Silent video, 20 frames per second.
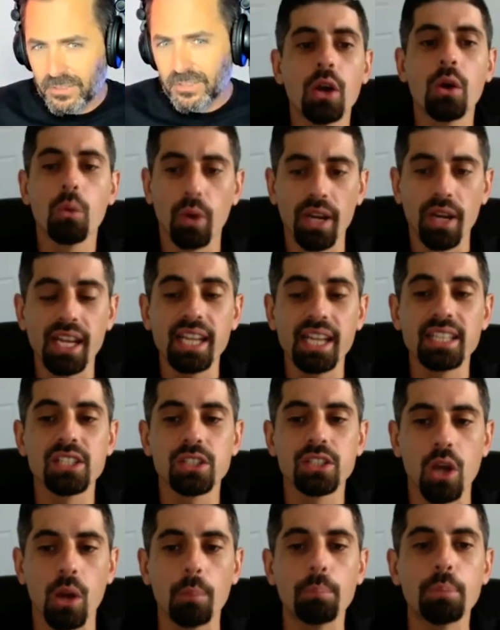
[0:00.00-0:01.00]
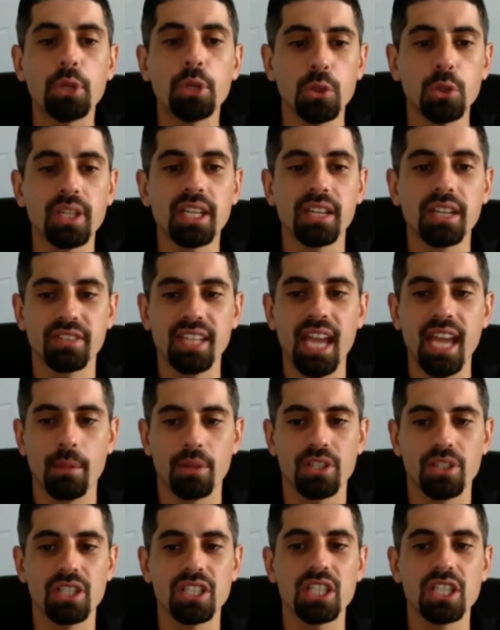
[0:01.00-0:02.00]
You know, what it is is called punitive
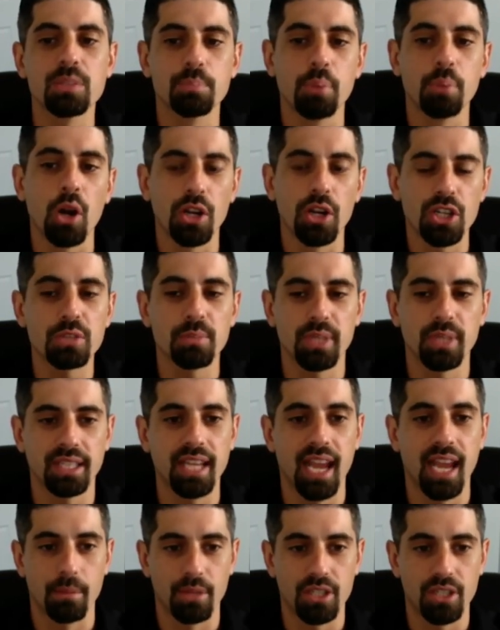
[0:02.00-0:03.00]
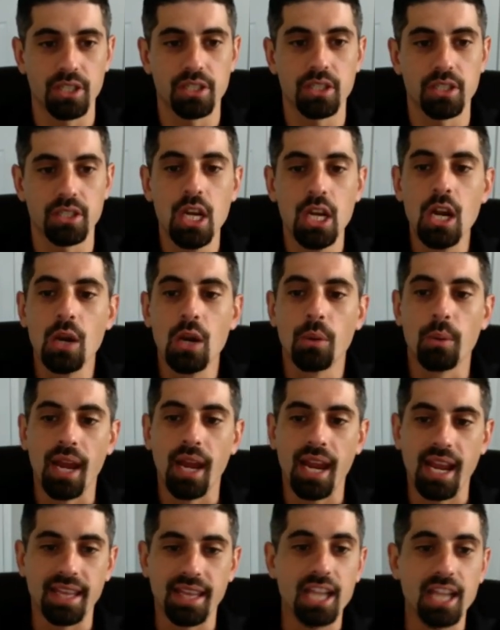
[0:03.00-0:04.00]
damages. It's punishment damages,
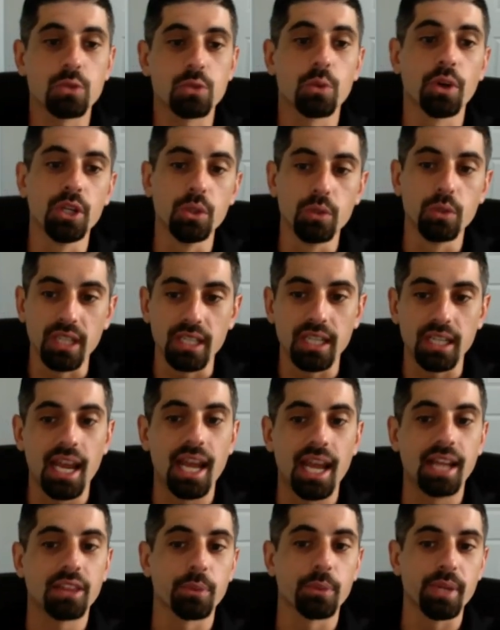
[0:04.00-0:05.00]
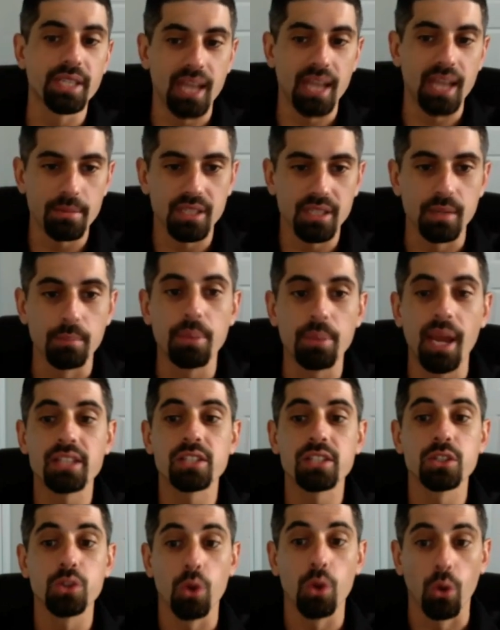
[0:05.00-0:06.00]
right? And that's where you can get three times
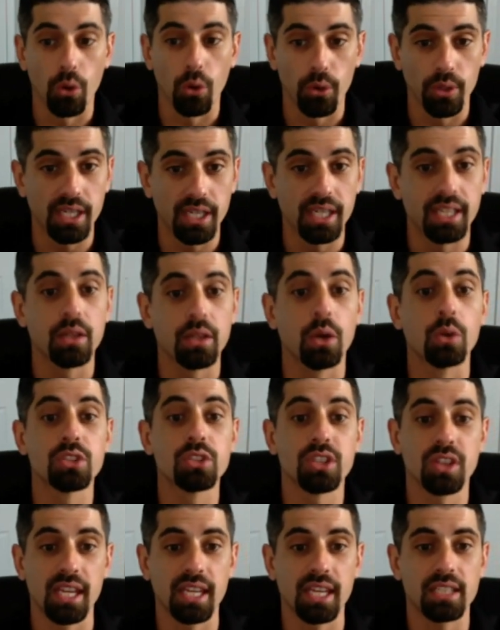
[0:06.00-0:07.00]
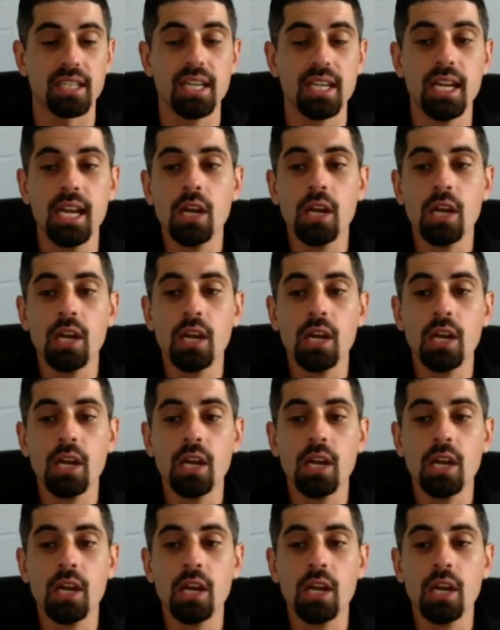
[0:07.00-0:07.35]
compensatory and those things.